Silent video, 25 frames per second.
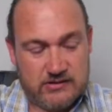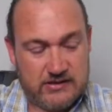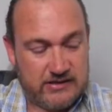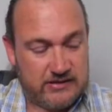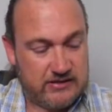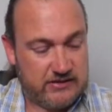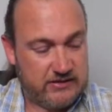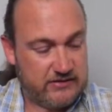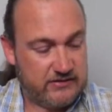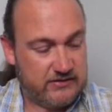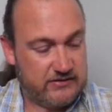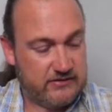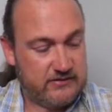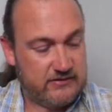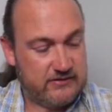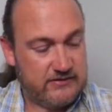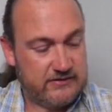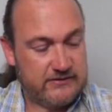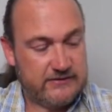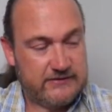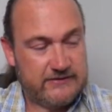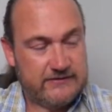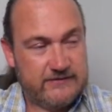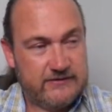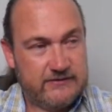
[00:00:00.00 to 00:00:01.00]
And
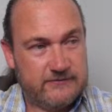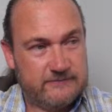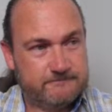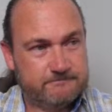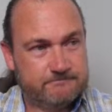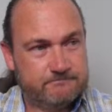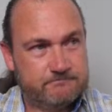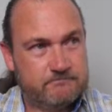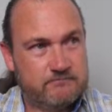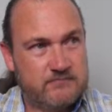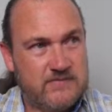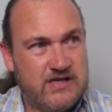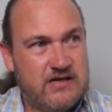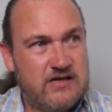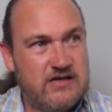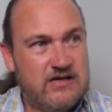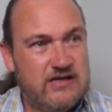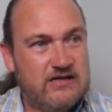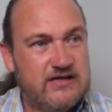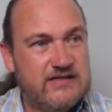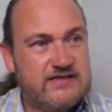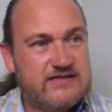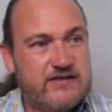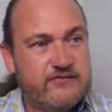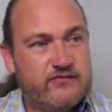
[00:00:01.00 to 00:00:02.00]
yeah,
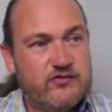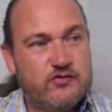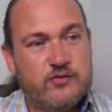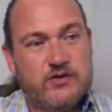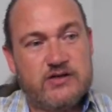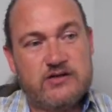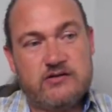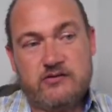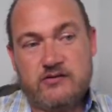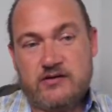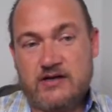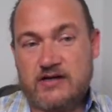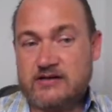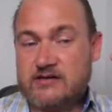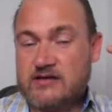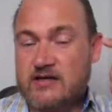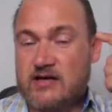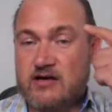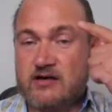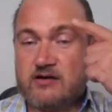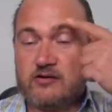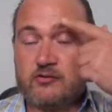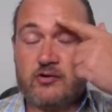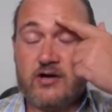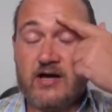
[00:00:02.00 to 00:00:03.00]
let's have a quick look at
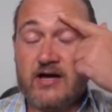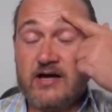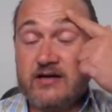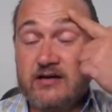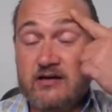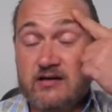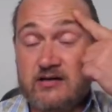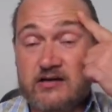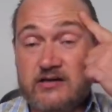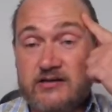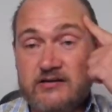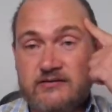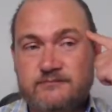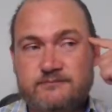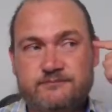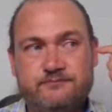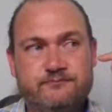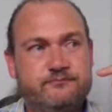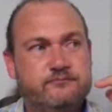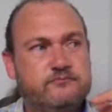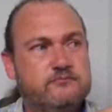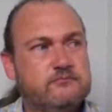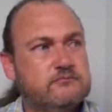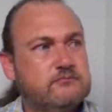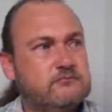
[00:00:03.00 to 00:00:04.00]
how AI
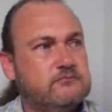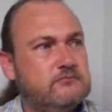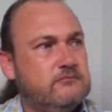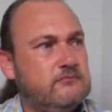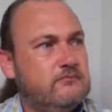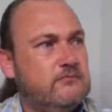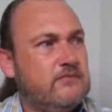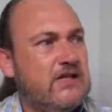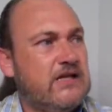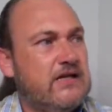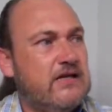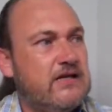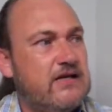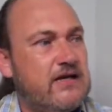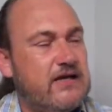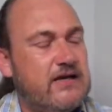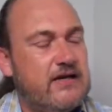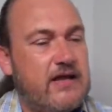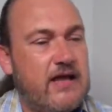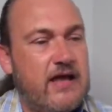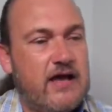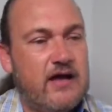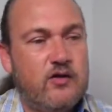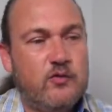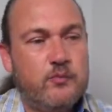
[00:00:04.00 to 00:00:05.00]
can
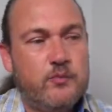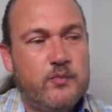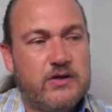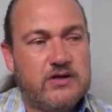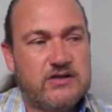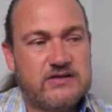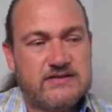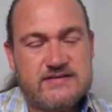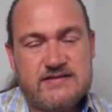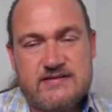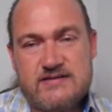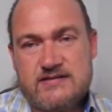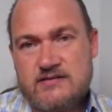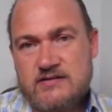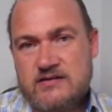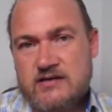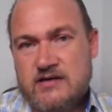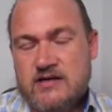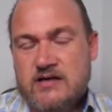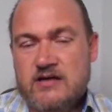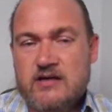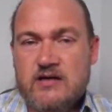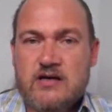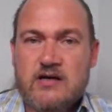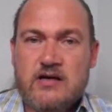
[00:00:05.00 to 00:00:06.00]
help us
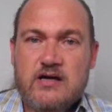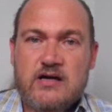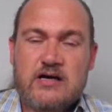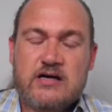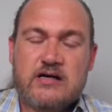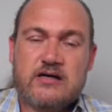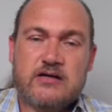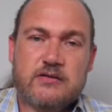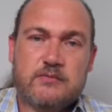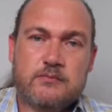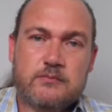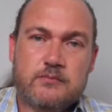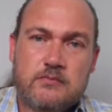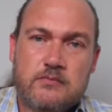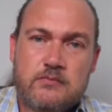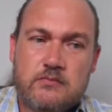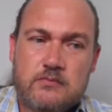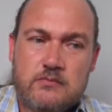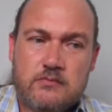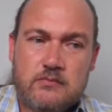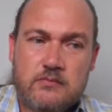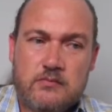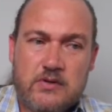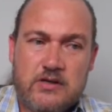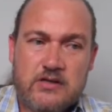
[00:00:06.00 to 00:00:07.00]

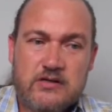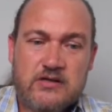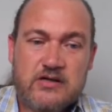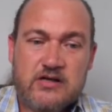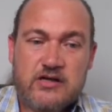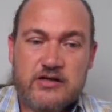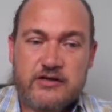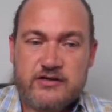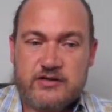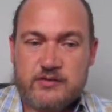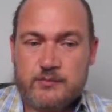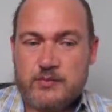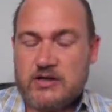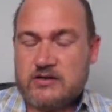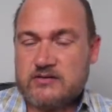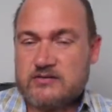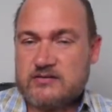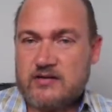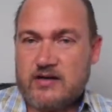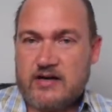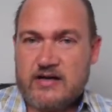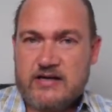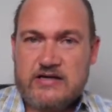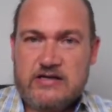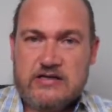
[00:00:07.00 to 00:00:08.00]
learn about
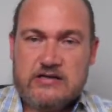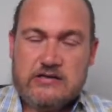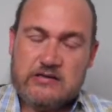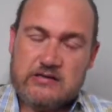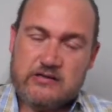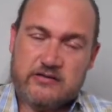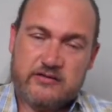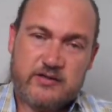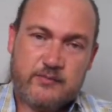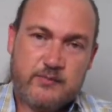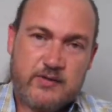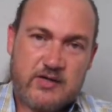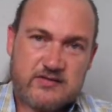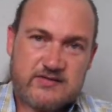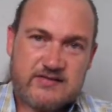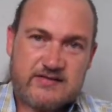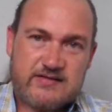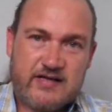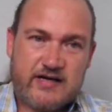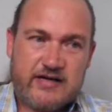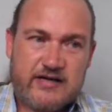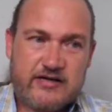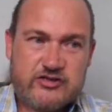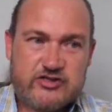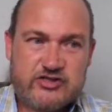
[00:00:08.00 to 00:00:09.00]
trading, learn about
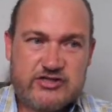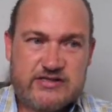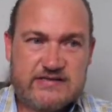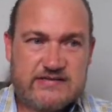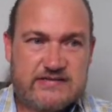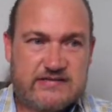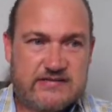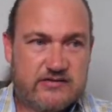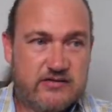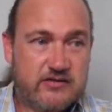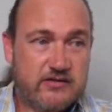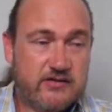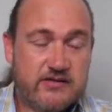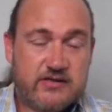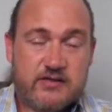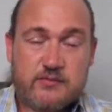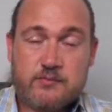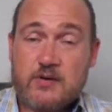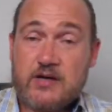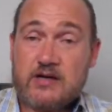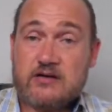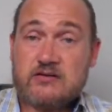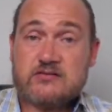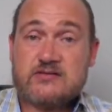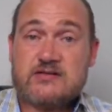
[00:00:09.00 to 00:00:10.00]
strategies, learn
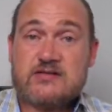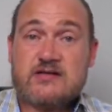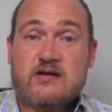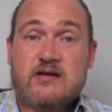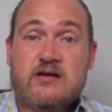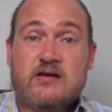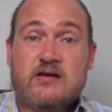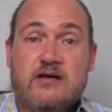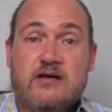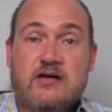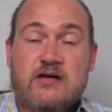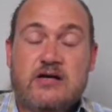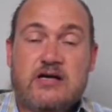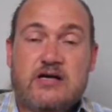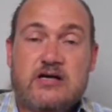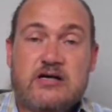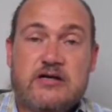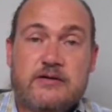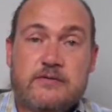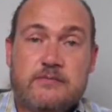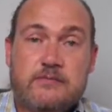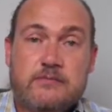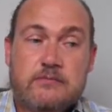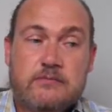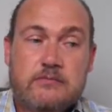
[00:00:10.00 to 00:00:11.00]
about
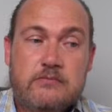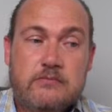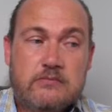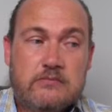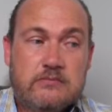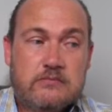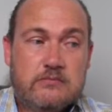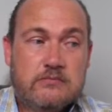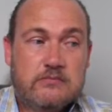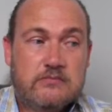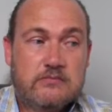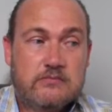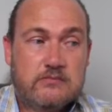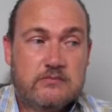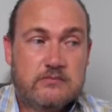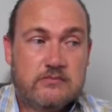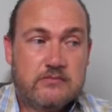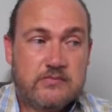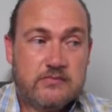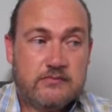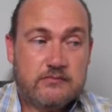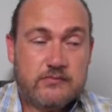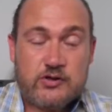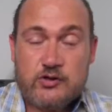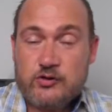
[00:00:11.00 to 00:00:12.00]

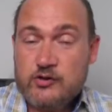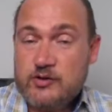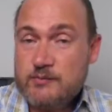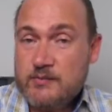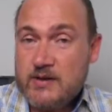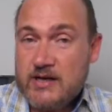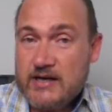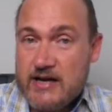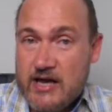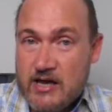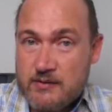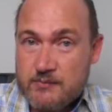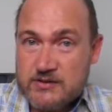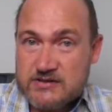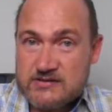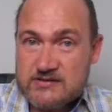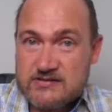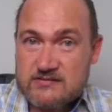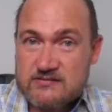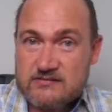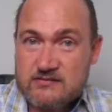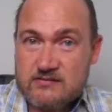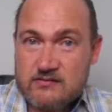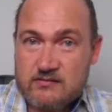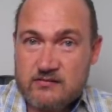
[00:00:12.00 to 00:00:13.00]
good and bad
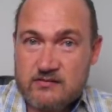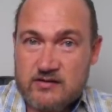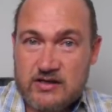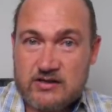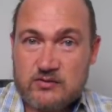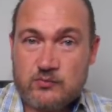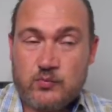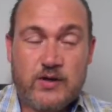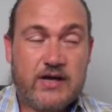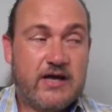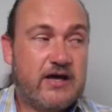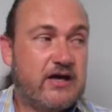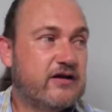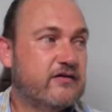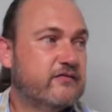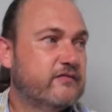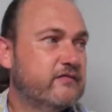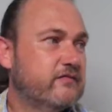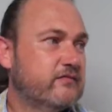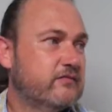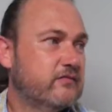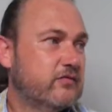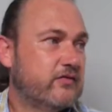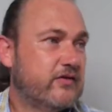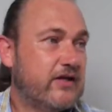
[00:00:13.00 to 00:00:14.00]
habits that we
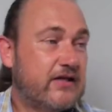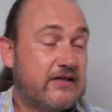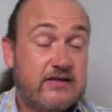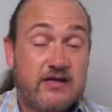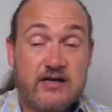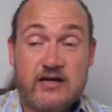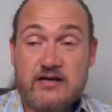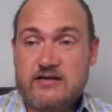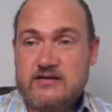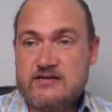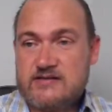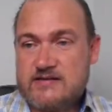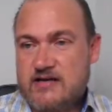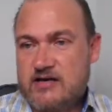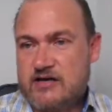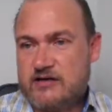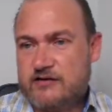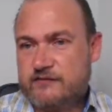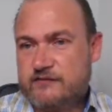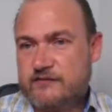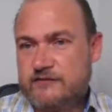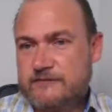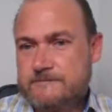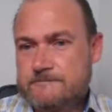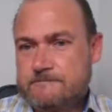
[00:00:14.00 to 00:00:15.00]
have, or that traders
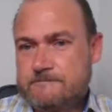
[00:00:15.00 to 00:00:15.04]
have.